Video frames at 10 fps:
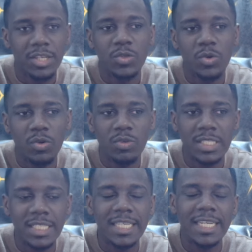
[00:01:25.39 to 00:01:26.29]
to
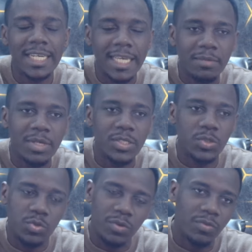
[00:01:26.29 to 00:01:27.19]
obviously claim its
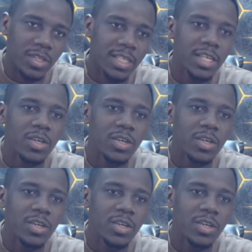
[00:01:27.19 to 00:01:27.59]
trophy